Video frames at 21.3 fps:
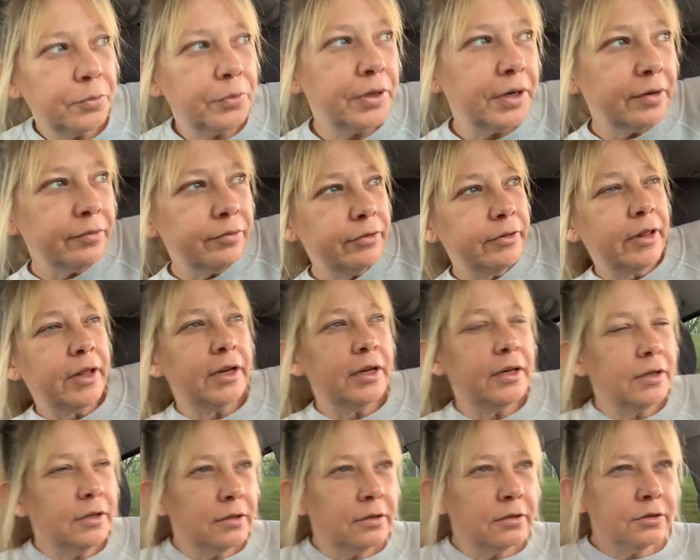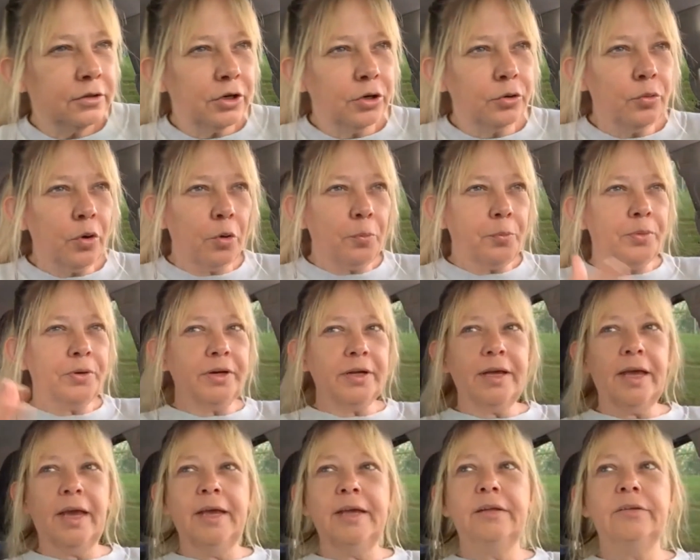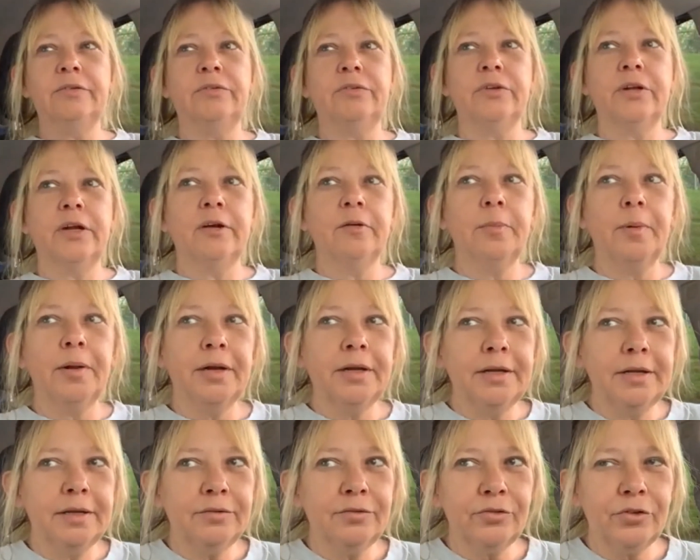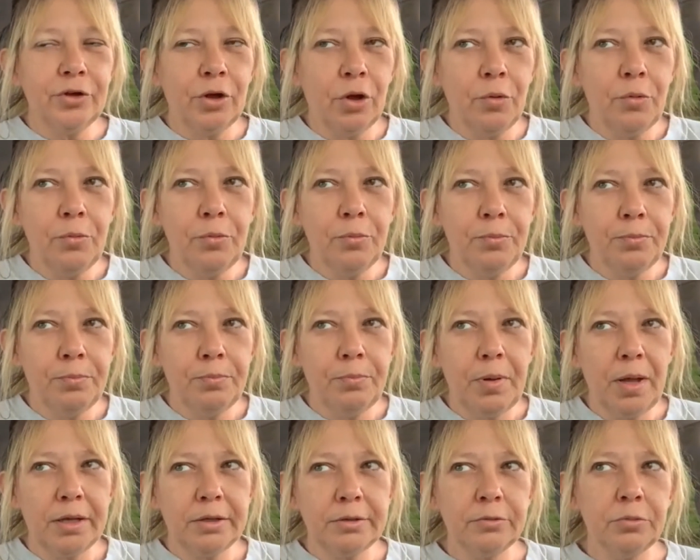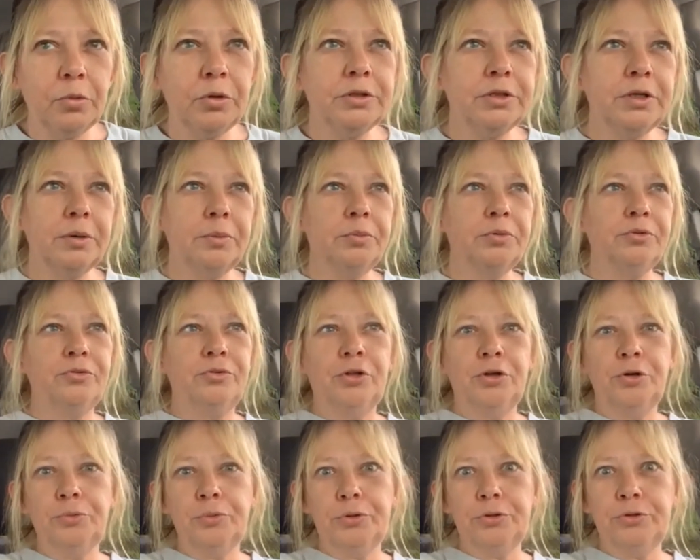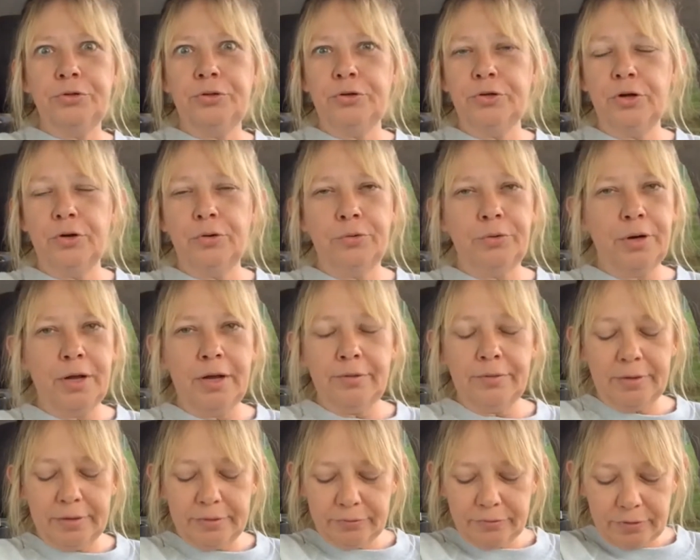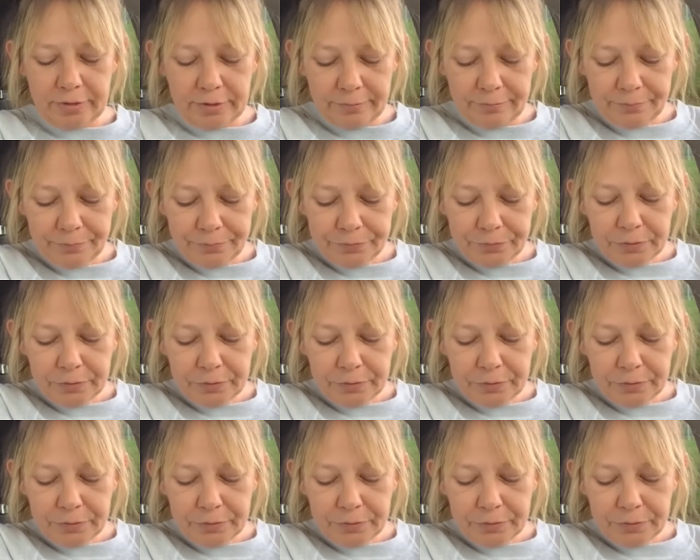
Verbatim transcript: whenever they do open the gates and everybody gets to go back to what they was doing, you know, and all that stuff,